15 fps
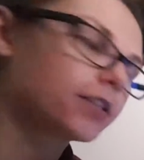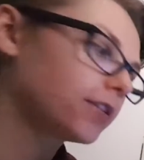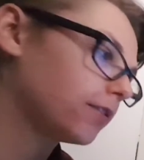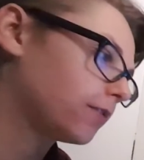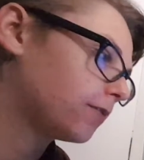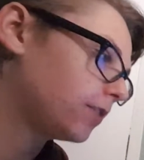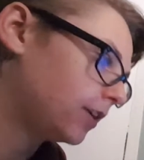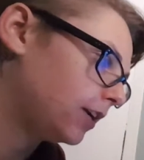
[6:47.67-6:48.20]

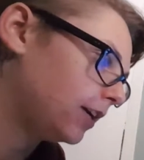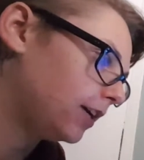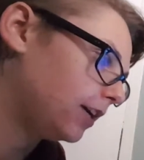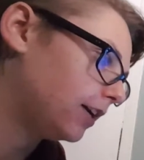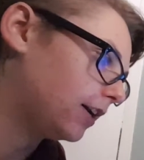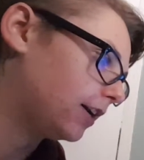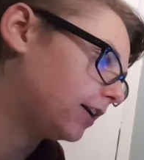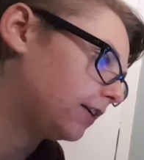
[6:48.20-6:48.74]
So
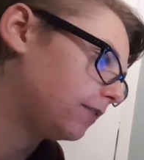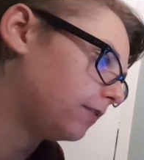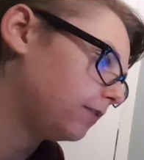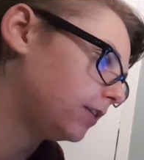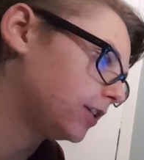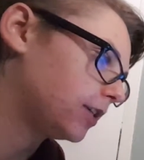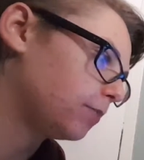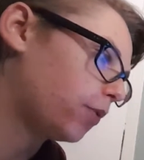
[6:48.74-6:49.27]

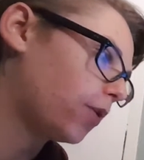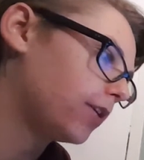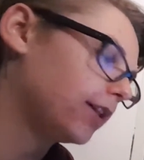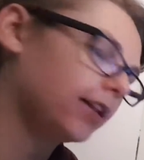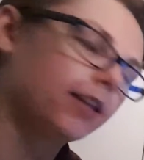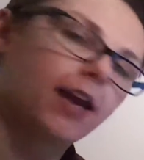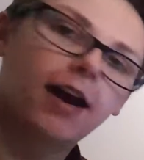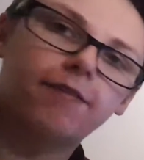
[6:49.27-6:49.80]
it's important
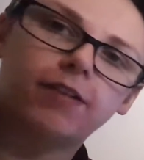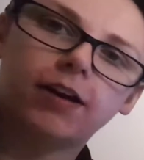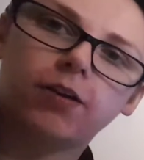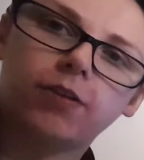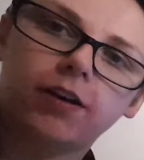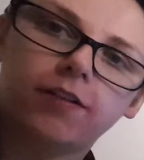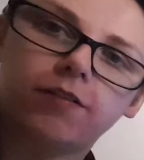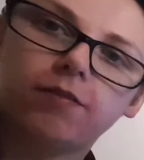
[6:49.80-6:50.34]
that they have that
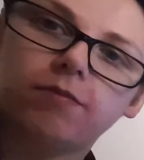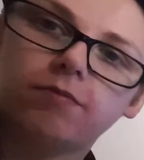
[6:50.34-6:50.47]
quick